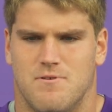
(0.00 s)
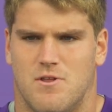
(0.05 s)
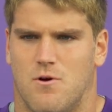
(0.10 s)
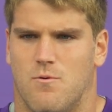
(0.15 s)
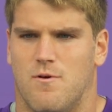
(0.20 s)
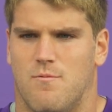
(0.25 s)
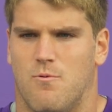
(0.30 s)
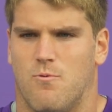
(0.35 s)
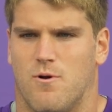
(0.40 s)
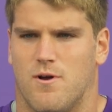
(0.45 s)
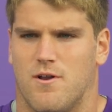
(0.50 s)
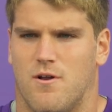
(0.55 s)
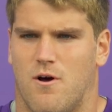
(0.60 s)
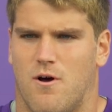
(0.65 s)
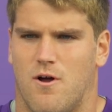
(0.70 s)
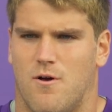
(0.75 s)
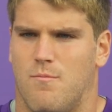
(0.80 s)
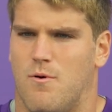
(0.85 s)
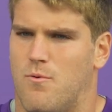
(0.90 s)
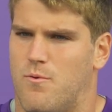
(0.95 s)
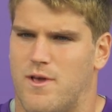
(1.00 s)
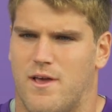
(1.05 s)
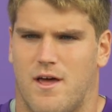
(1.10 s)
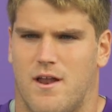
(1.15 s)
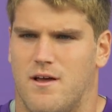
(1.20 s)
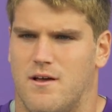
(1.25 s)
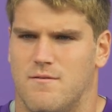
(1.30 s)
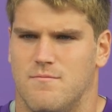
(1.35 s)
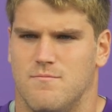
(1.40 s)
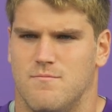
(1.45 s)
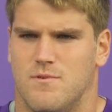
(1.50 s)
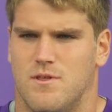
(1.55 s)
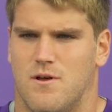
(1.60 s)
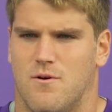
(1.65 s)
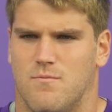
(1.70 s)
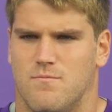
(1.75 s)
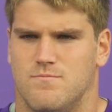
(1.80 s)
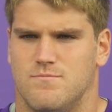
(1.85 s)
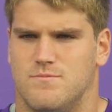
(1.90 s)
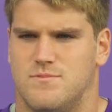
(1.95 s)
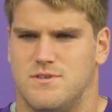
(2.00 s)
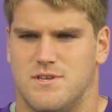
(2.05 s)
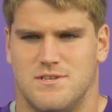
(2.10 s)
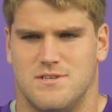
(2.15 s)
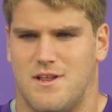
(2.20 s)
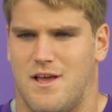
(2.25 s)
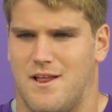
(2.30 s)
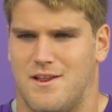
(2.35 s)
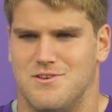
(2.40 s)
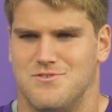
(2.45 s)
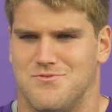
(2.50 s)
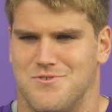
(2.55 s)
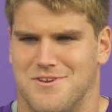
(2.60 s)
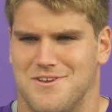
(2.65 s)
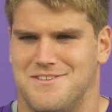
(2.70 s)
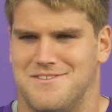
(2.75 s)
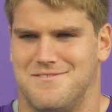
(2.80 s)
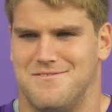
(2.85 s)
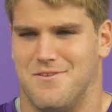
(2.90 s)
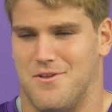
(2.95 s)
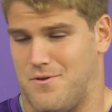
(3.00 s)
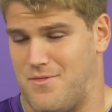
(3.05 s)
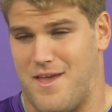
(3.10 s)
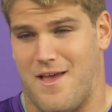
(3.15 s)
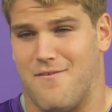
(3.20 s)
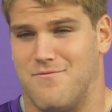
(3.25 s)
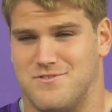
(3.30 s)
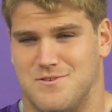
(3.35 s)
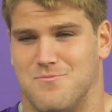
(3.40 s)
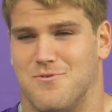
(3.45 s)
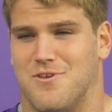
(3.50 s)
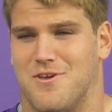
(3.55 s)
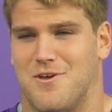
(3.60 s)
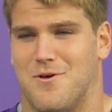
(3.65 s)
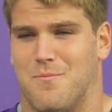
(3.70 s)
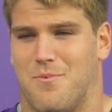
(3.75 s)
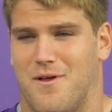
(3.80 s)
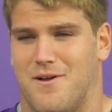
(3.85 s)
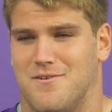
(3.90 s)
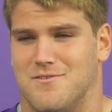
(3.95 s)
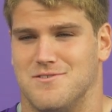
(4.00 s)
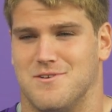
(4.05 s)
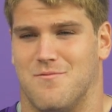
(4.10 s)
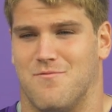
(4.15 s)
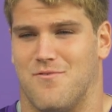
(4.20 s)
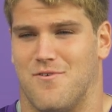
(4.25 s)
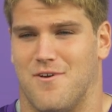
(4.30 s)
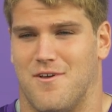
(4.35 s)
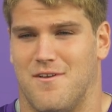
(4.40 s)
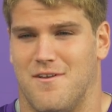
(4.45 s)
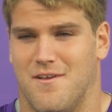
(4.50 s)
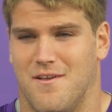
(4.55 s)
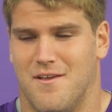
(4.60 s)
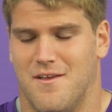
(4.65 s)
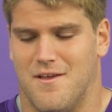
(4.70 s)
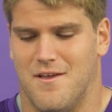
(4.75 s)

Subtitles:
you know, we've been working hard, but we got to, you know, Cincinnati's really good. They have some really good players up front.